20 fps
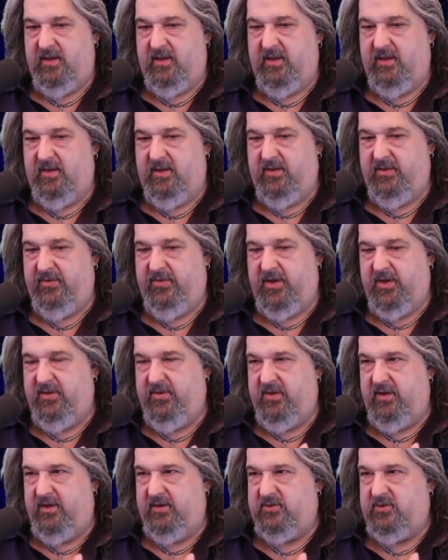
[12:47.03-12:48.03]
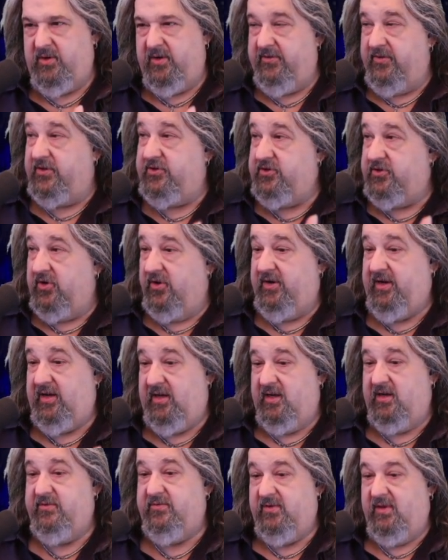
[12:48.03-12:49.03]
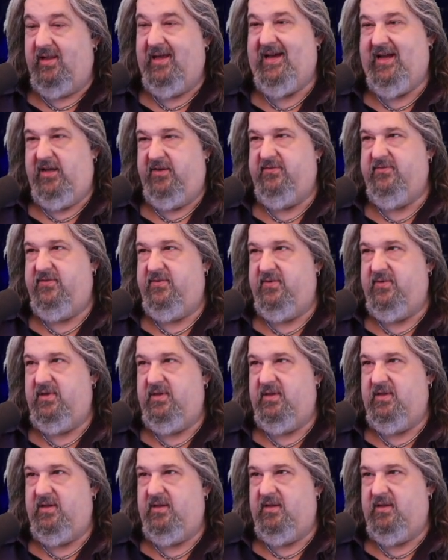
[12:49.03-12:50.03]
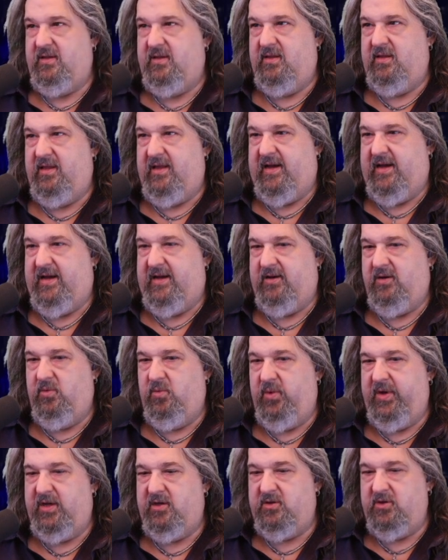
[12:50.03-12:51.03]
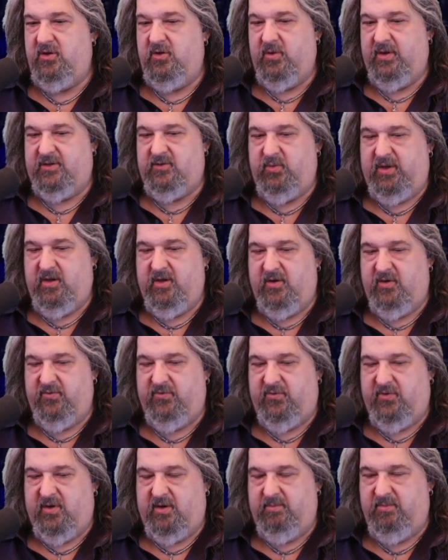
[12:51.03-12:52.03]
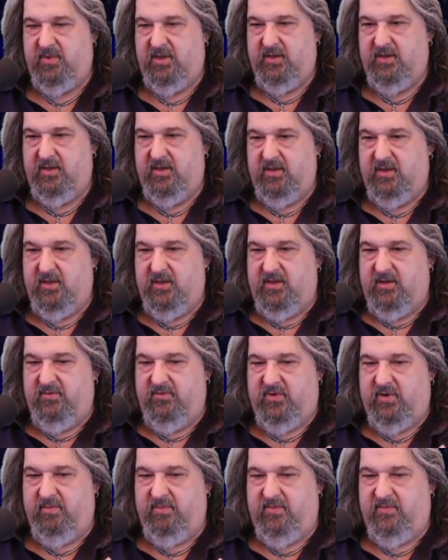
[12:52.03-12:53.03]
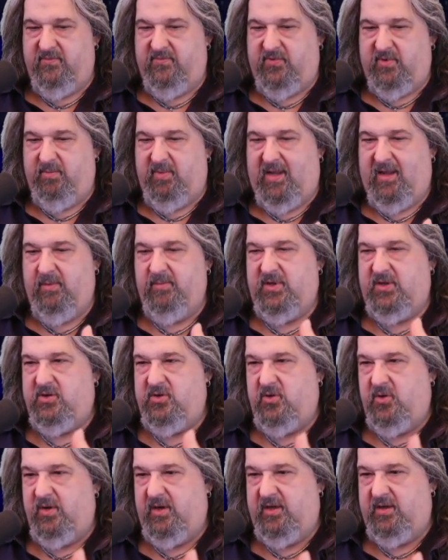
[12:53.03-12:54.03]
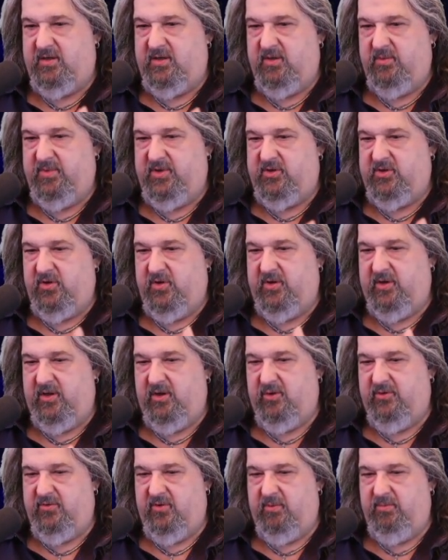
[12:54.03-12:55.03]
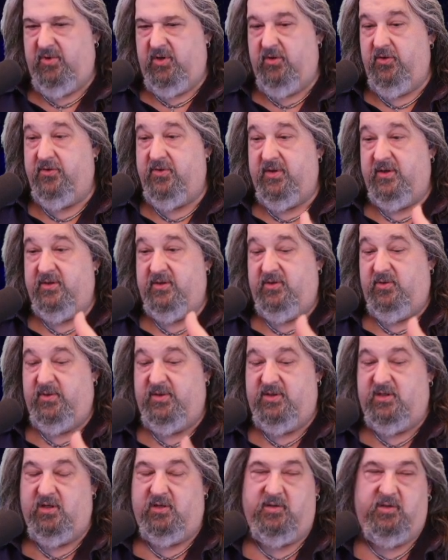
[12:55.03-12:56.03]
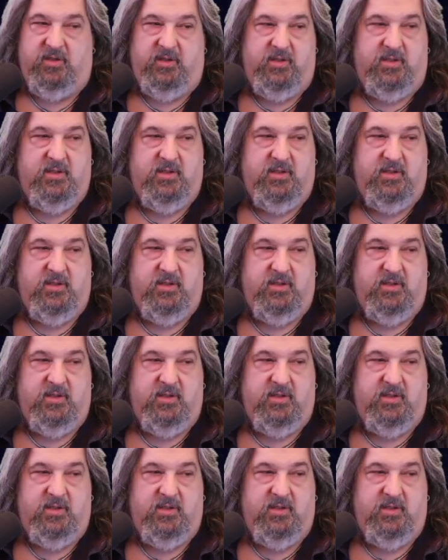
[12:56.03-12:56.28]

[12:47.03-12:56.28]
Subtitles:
the sort of the journey of life that we do as we go from immaturity to maturity, or from youth into adulthood.